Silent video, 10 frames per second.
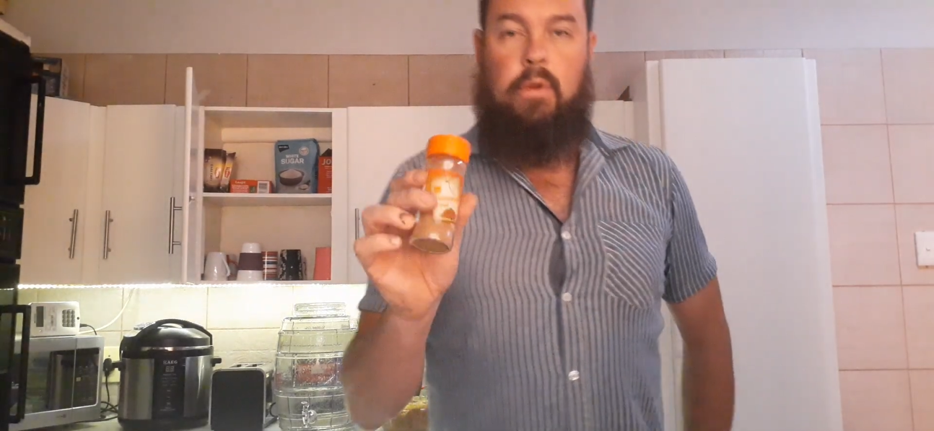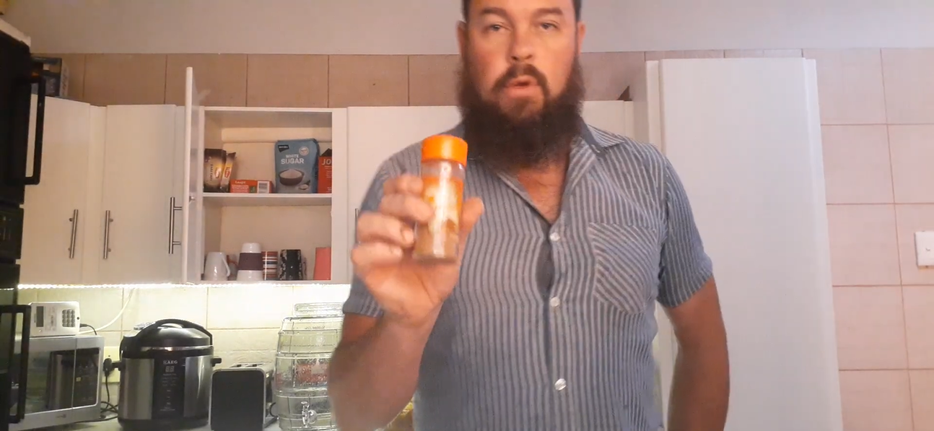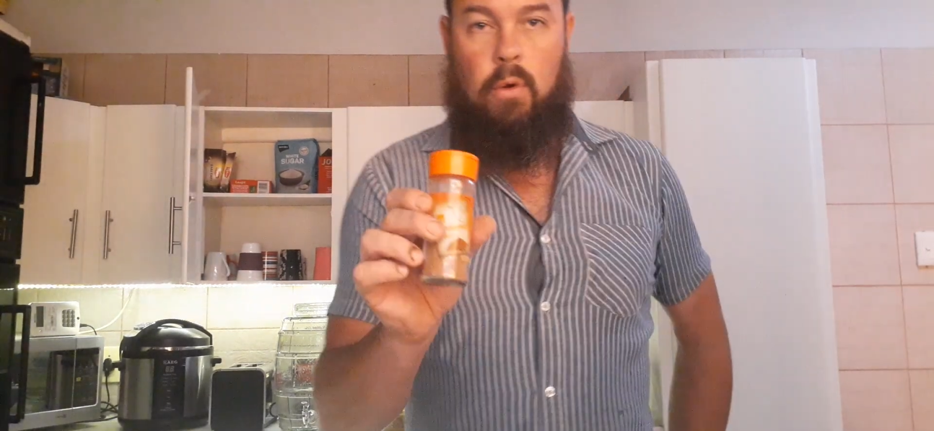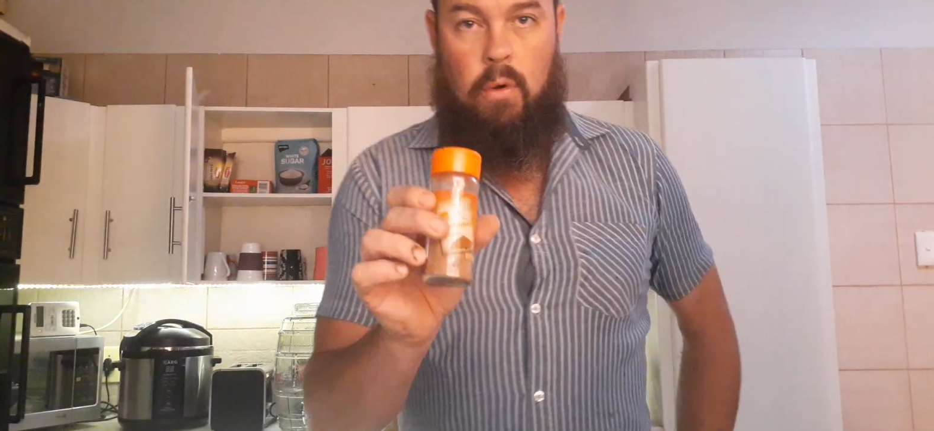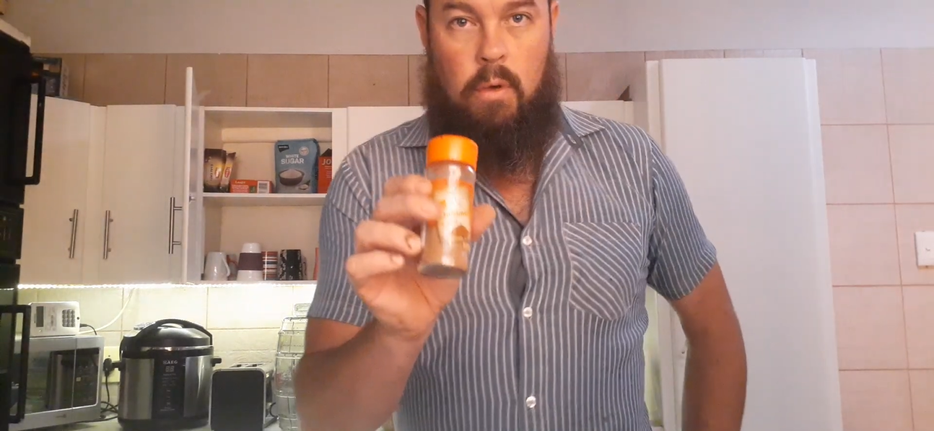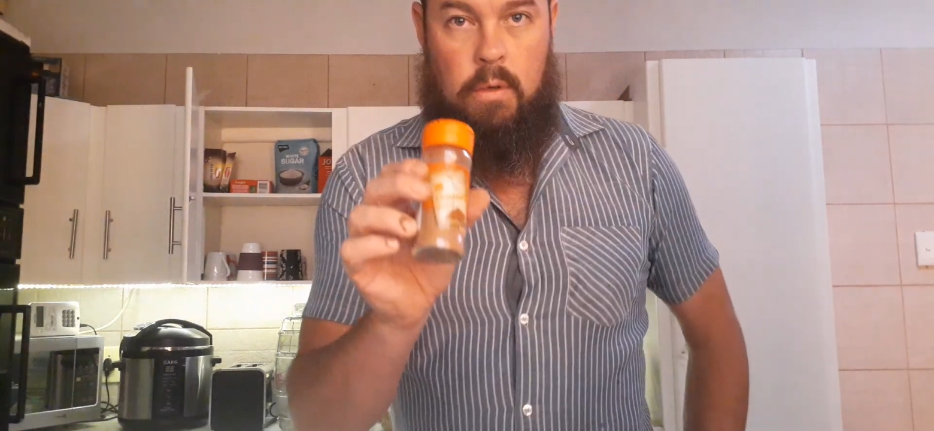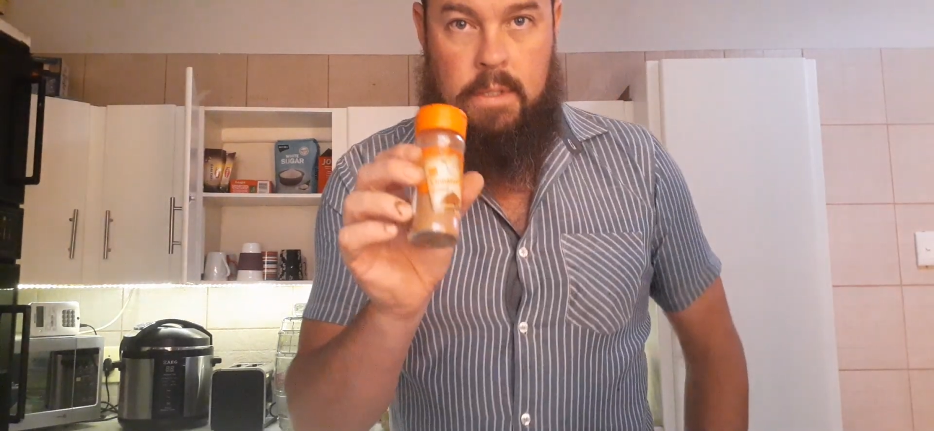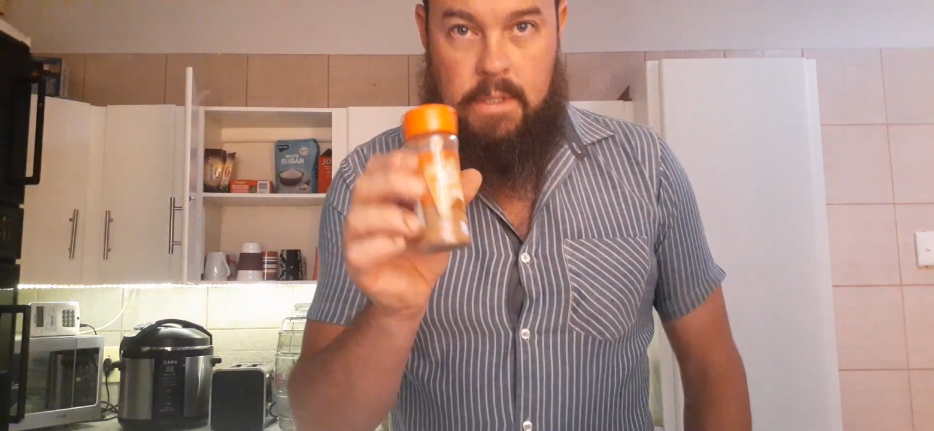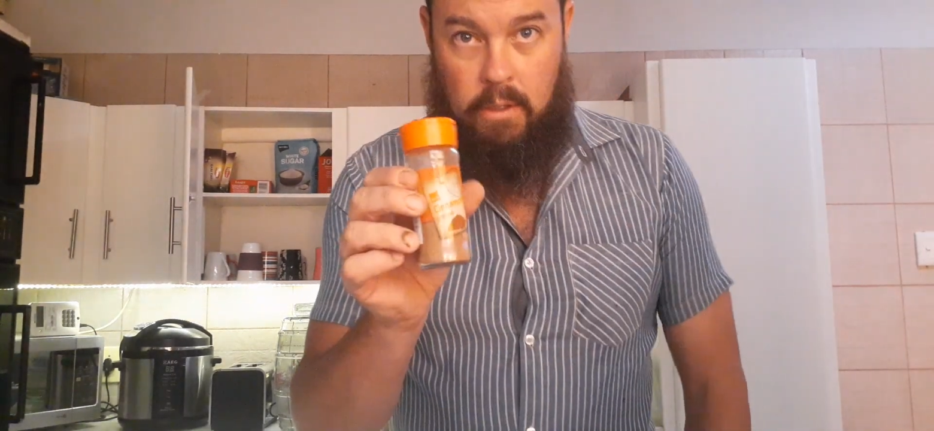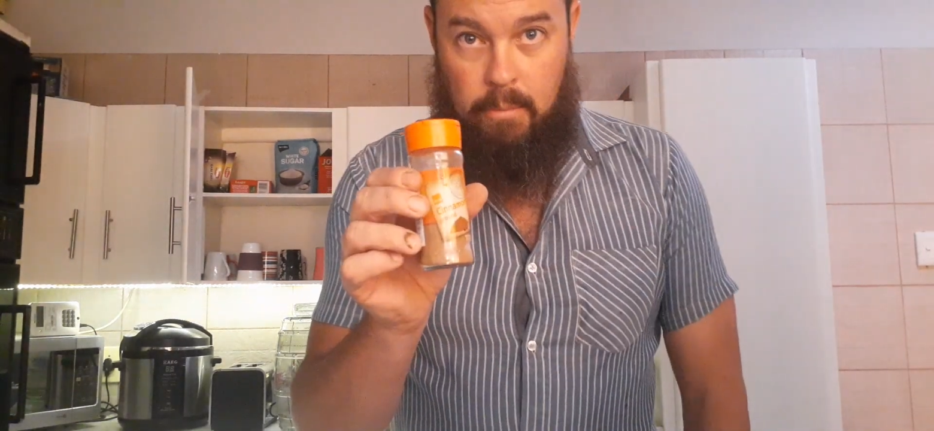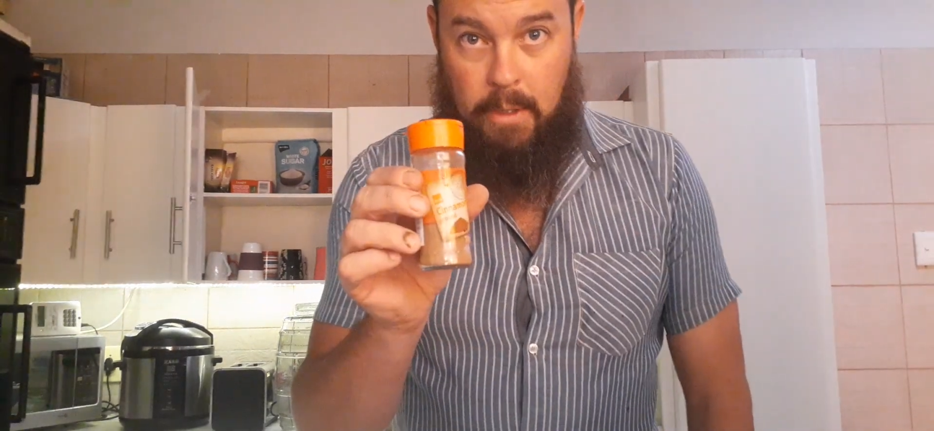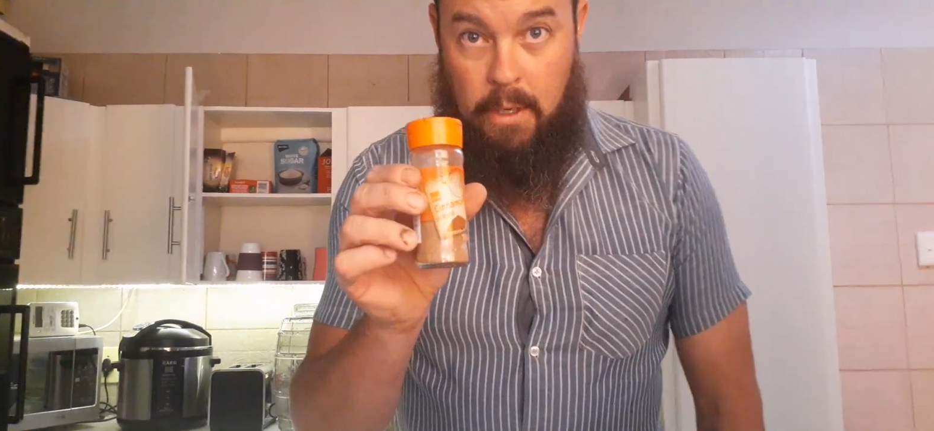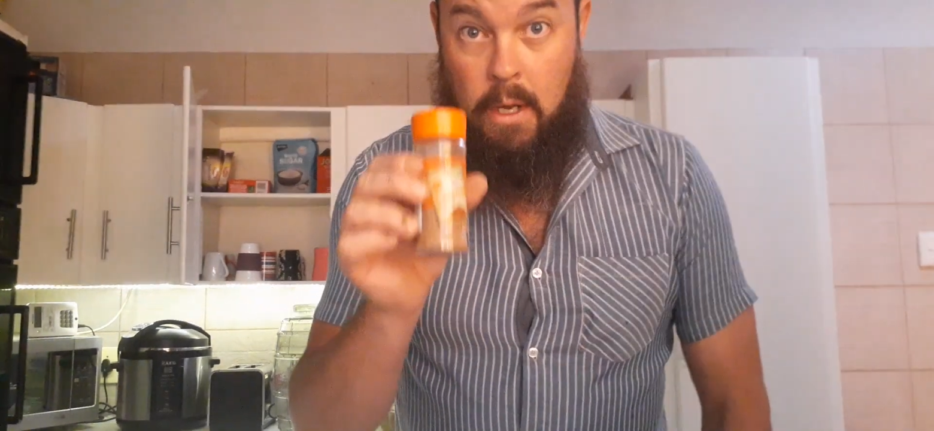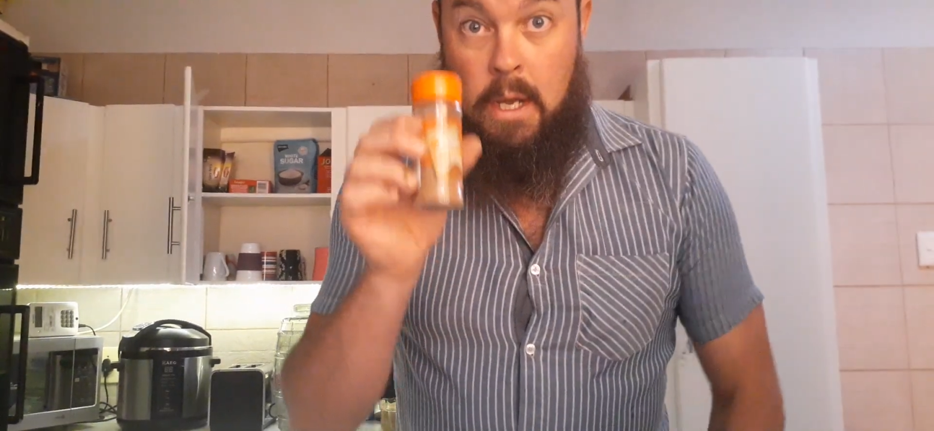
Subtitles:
your cinnamon.